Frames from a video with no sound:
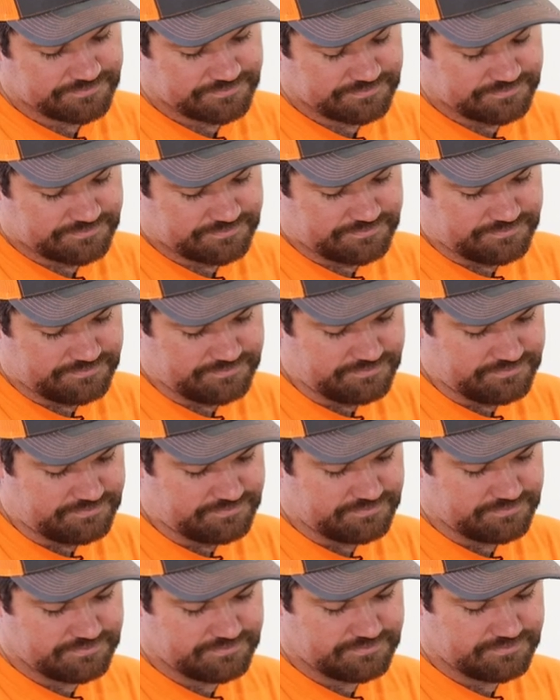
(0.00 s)

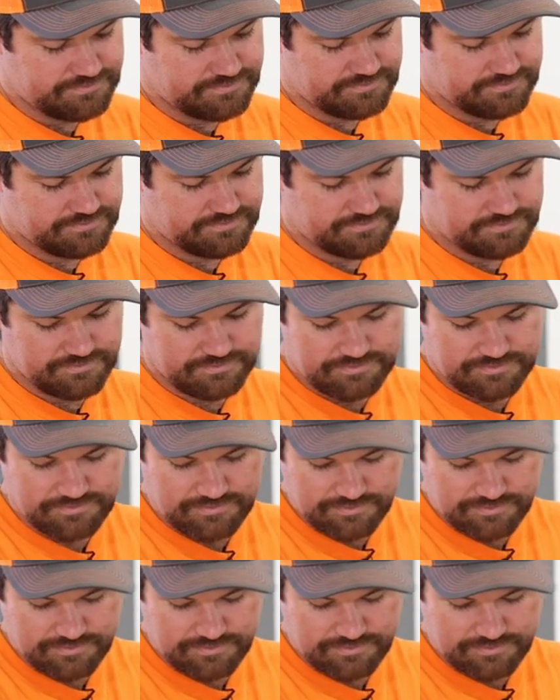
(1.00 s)
(silence)